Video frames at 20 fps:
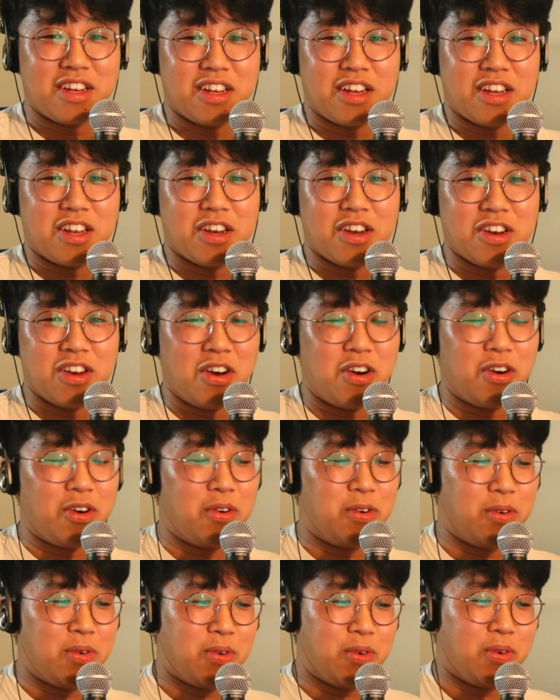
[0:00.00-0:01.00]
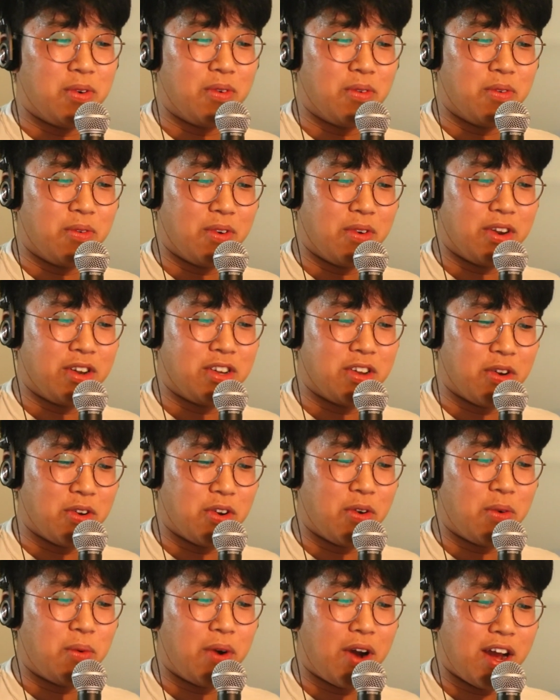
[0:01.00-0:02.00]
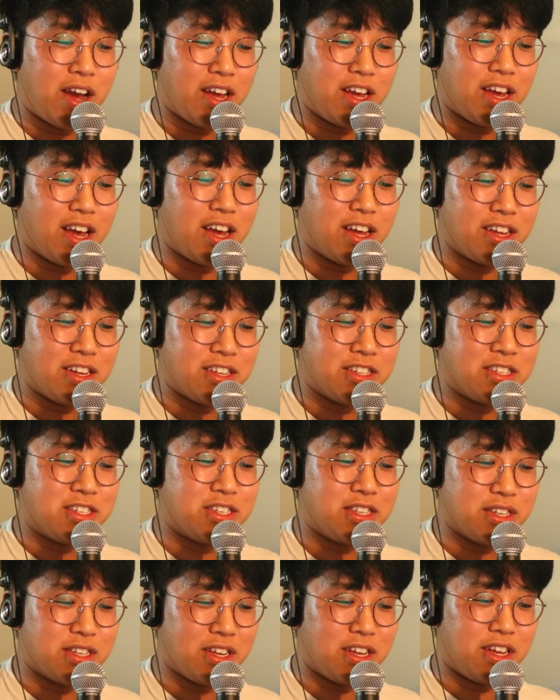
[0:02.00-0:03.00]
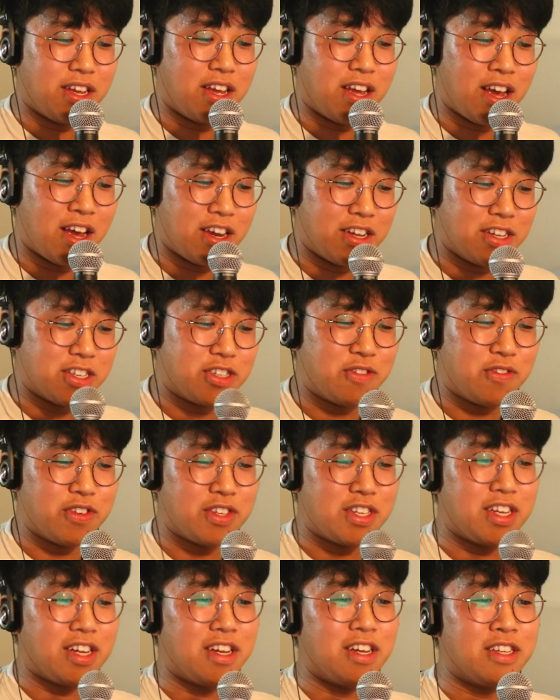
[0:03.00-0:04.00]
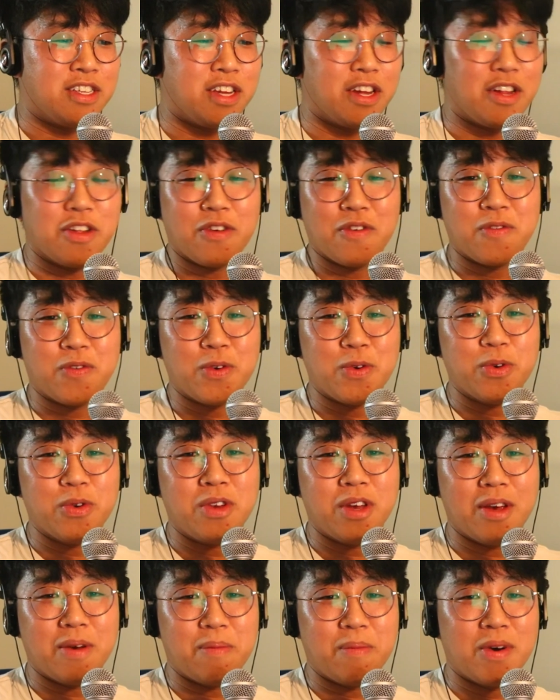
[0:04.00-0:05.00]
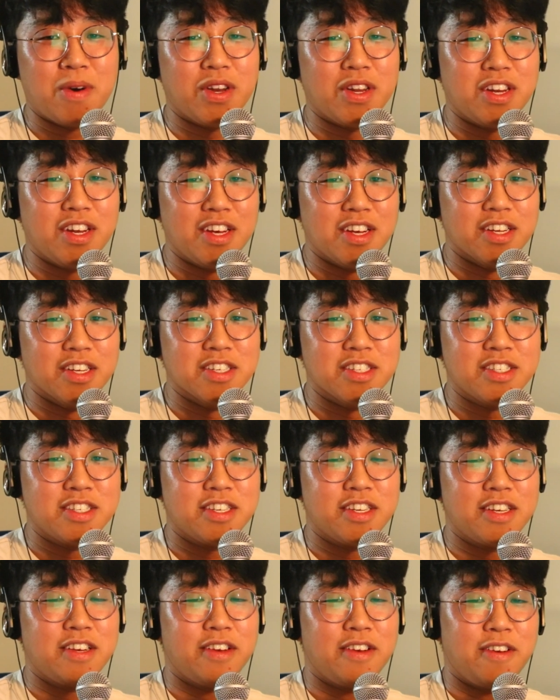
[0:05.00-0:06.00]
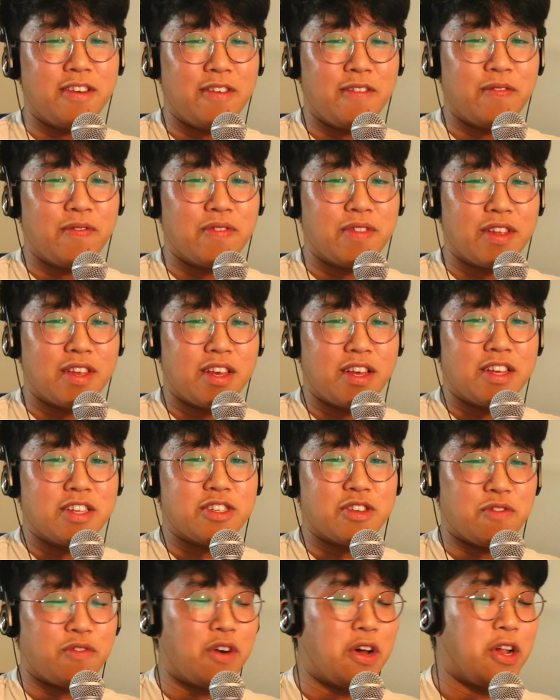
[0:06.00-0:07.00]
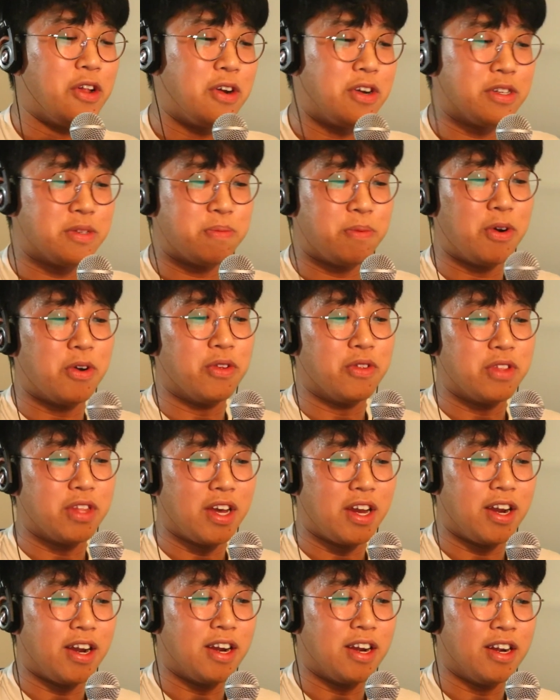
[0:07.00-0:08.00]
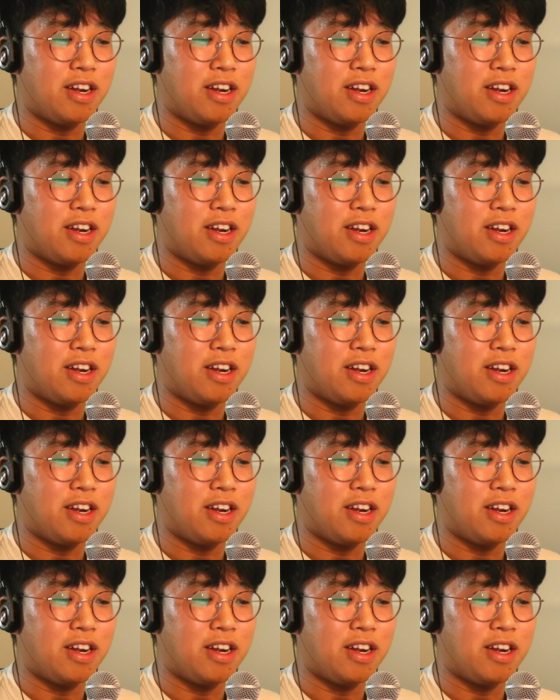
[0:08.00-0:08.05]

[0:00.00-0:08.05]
No, I don't know why it's Italian Food, but it is. So follow us both there.